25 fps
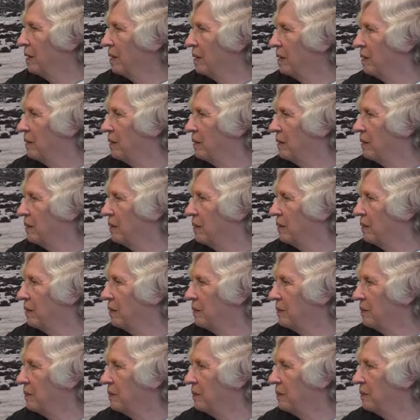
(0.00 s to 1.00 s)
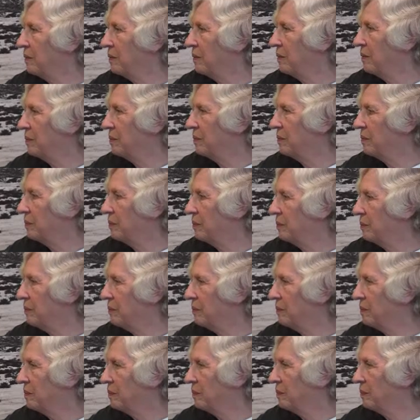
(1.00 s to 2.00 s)

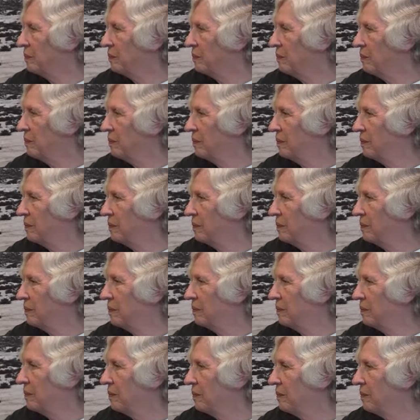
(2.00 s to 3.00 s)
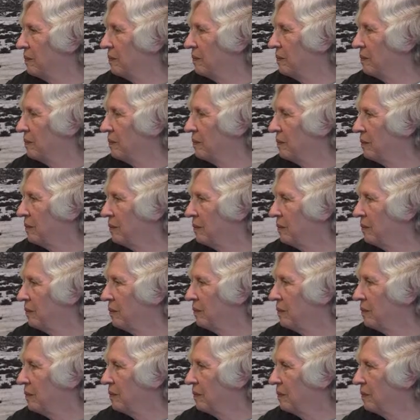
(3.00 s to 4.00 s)

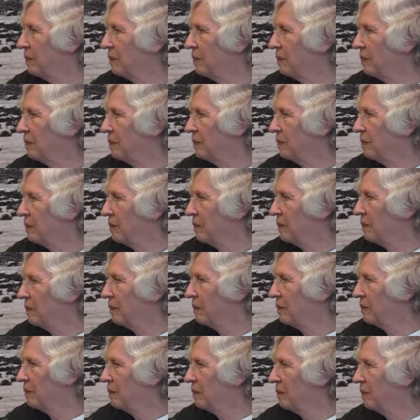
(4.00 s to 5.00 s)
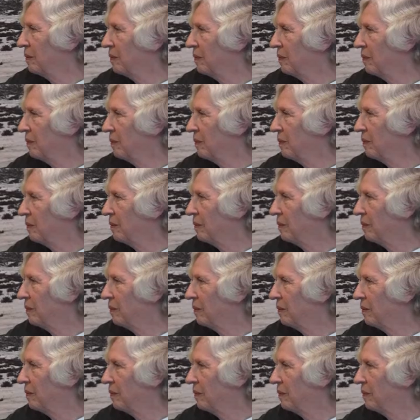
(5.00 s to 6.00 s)

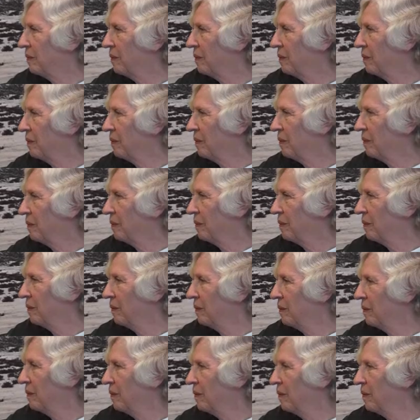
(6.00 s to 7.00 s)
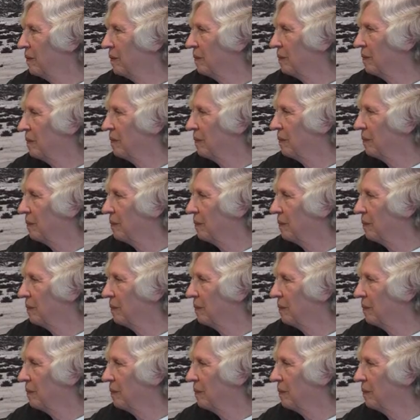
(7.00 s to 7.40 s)
No words are spoken by the person on screen.